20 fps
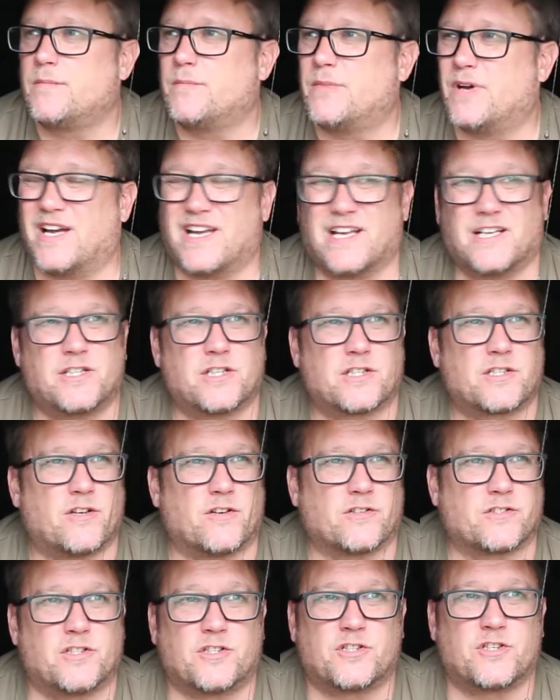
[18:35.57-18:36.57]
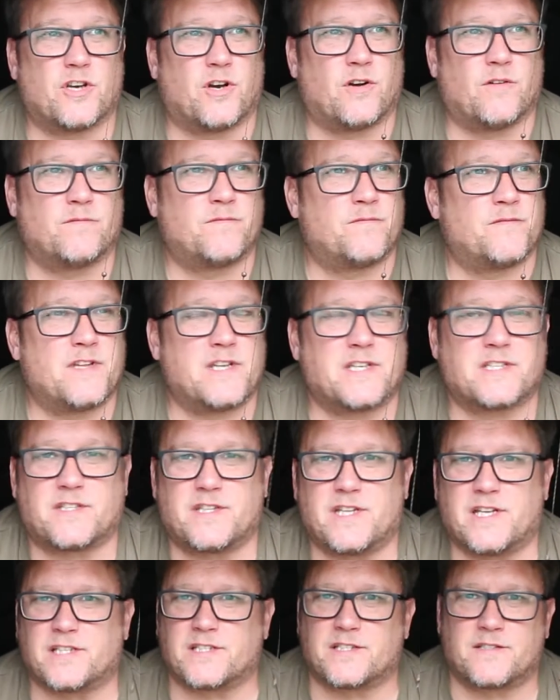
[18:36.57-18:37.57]
but it just goes to show
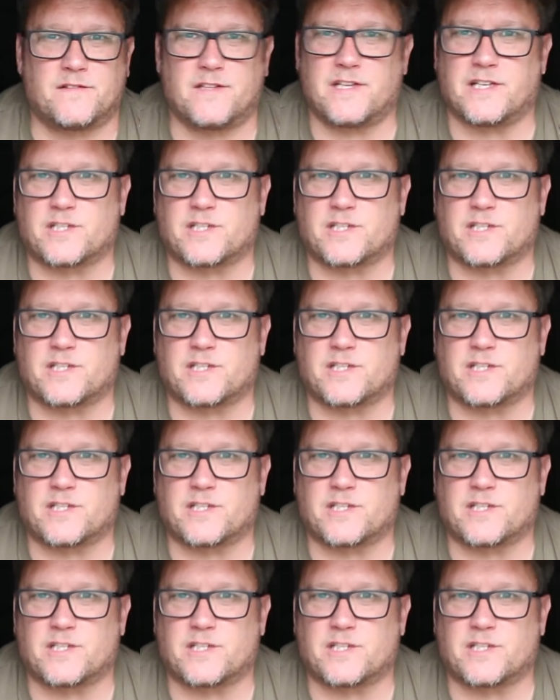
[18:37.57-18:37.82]
this